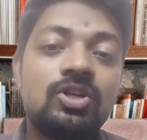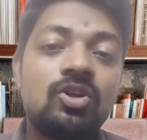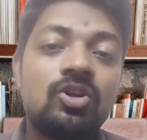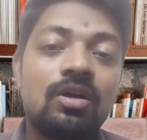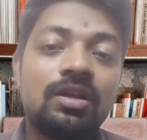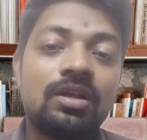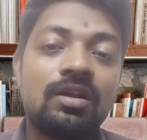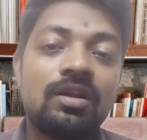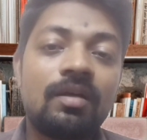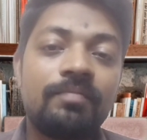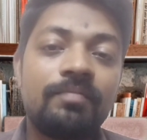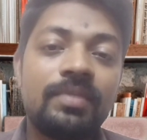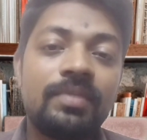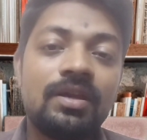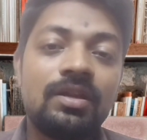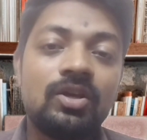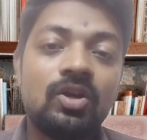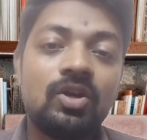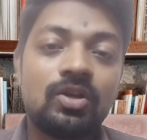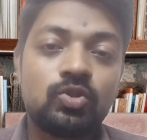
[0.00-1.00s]
doctor
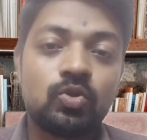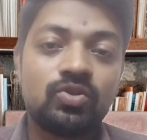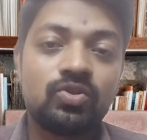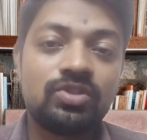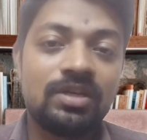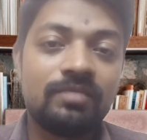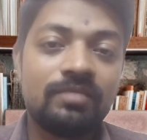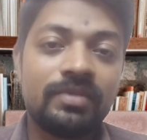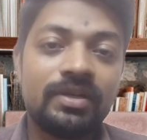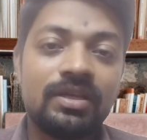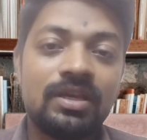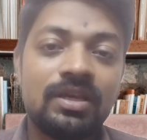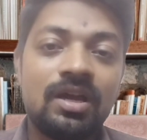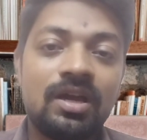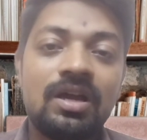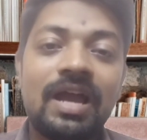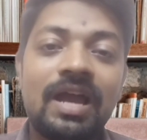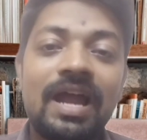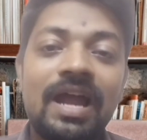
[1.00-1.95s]
appearing on social media